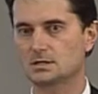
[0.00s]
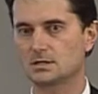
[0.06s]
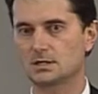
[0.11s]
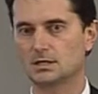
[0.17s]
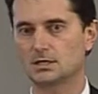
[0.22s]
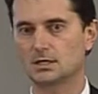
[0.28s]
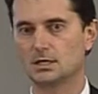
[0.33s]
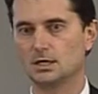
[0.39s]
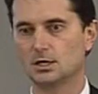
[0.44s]

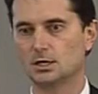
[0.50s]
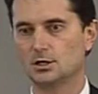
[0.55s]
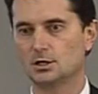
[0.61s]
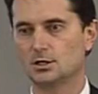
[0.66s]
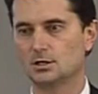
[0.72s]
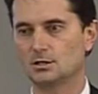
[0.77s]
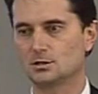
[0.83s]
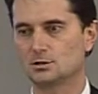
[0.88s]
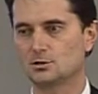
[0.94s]

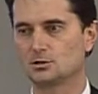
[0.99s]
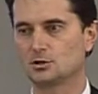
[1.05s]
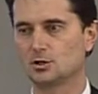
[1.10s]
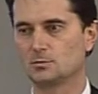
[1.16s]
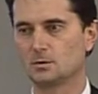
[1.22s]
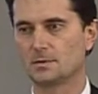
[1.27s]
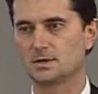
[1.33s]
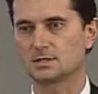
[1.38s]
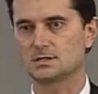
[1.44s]
study
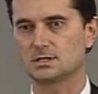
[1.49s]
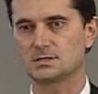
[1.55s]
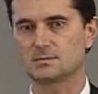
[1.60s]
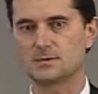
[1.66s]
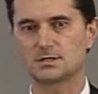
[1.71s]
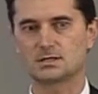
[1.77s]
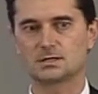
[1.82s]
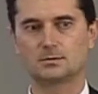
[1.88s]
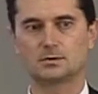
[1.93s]

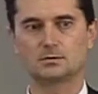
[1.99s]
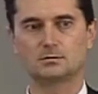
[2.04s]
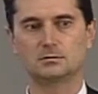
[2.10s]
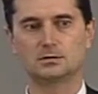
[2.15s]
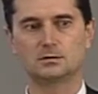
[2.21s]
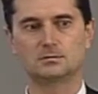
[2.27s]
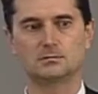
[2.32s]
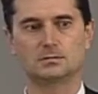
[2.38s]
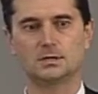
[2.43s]

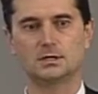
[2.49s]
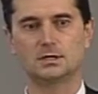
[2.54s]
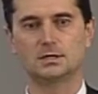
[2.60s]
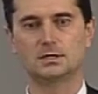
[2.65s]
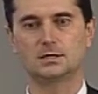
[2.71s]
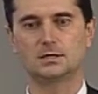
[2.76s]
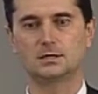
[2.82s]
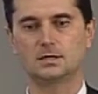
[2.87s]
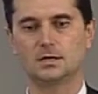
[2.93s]

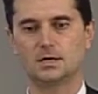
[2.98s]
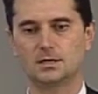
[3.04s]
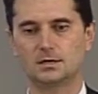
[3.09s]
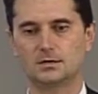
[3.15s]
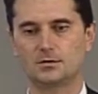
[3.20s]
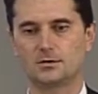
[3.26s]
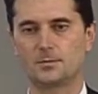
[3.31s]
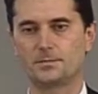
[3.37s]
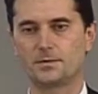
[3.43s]
the
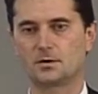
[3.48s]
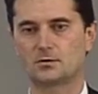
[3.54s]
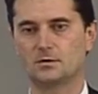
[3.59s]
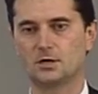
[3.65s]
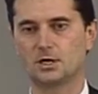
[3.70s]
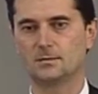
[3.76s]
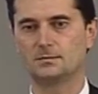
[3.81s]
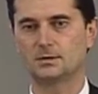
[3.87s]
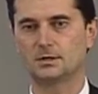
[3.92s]

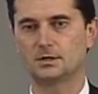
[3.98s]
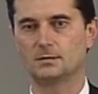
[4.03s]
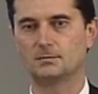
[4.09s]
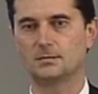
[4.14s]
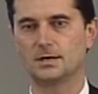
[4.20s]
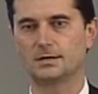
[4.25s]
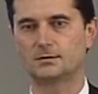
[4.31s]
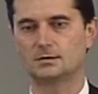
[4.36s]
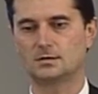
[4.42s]
knowledge
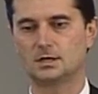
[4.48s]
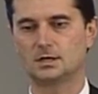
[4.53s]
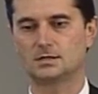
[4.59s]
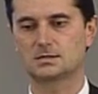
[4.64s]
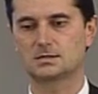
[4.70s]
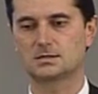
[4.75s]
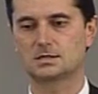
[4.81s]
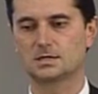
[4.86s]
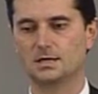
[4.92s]
on the
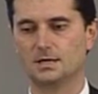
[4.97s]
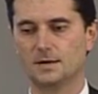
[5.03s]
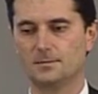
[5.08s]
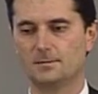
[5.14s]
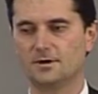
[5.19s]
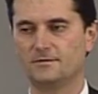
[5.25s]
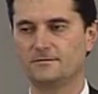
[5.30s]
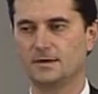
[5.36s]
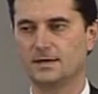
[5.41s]
past
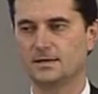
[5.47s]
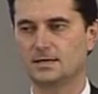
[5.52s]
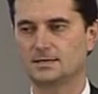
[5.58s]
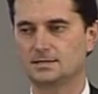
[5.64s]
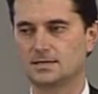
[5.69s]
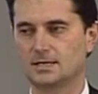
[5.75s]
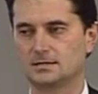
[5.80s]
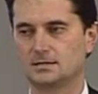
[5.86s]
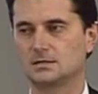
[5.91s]
in our
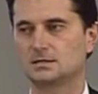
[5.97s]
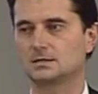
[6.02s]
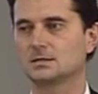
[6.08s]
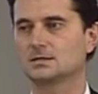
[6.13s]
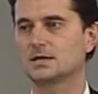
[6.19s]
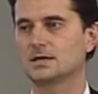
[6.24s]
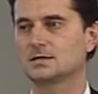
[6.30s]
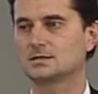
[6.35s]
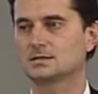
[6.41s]

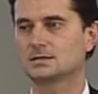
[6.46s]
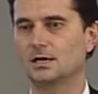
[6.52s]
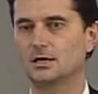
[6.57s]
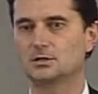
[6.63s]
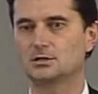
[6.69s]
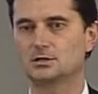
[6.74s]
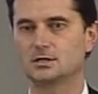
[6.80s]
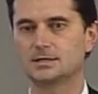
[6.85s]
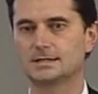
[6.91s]

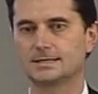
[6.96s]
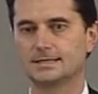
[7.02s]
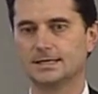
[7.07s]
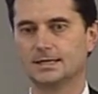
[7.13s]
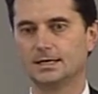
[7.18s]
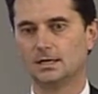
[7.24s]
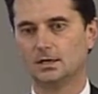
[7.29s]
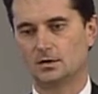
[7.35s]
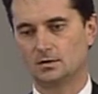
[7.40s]
society.
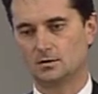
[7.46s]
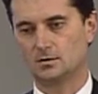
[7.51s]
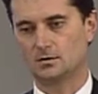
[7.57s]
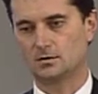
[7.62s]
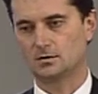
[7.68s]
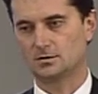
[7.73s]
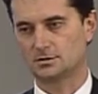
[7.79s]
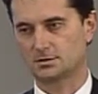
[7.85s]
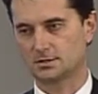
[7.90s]

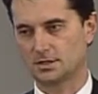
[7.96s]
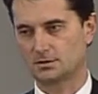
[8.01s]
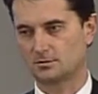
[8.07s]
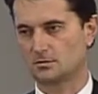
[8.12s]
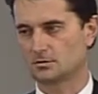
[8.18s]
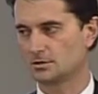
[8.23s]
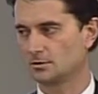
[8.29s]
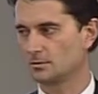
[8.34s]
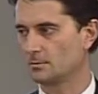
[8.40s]
So
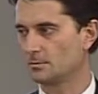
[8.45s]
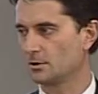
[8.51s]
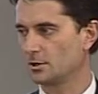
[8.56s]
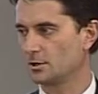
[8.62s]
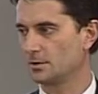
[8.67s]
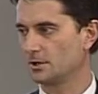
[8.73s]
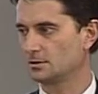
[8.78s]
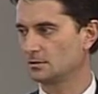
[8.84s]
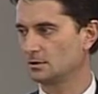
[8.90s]
far, we have
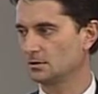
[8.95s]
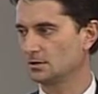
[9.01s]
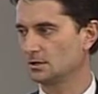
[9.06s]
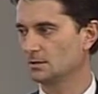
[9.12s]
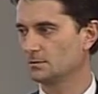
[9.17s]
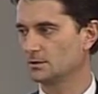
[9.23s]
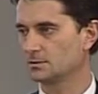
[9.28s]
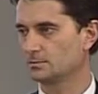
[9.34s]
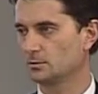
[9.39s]
been
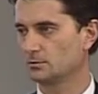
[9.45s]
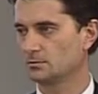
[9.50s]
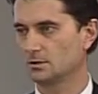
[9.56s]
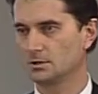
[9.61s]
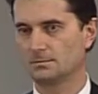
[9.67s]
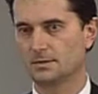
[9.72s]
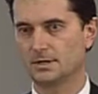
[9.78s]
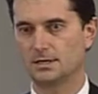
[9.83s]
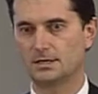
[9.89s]
operating
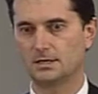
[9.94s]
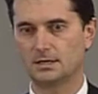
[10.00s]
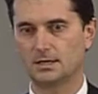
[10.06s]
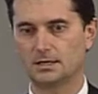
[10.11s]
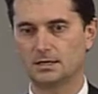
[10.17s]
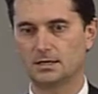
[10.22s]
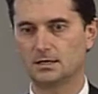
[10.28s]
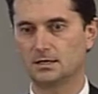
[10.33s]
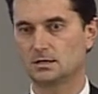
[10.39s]

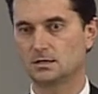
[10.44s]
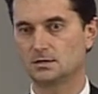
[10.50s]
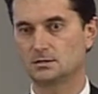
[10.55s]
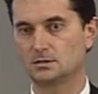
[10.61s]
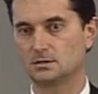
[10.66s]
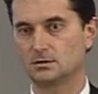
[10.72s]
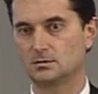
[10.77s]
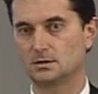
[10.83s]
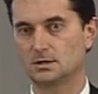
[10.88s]
on the
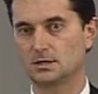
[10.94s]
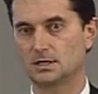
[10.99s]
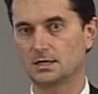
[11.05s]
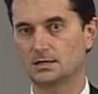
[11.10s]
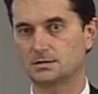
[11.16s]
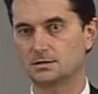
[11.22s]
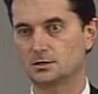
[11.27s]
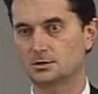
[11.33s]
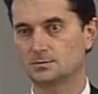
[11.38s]
basis
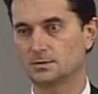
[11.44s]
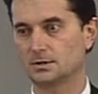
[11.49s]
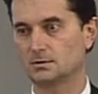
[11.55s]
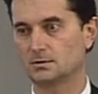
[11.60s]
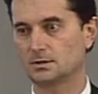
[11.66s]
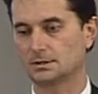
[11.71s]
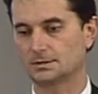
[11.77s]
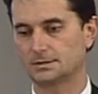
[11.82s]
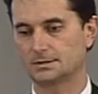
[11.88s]

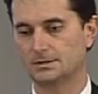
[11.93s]
of